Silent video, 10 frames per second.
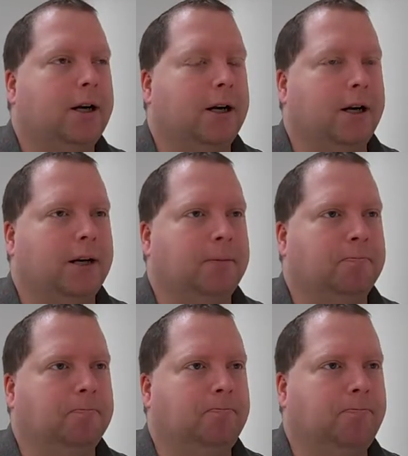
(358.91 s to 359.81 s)

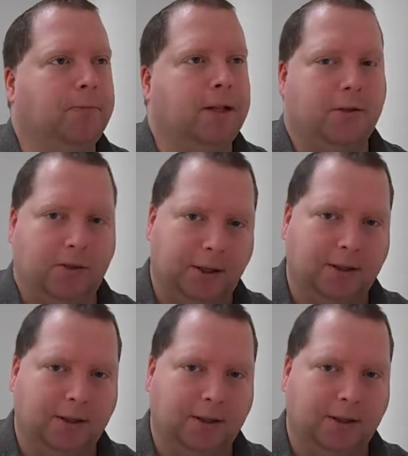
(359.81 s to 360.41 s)
um, that you should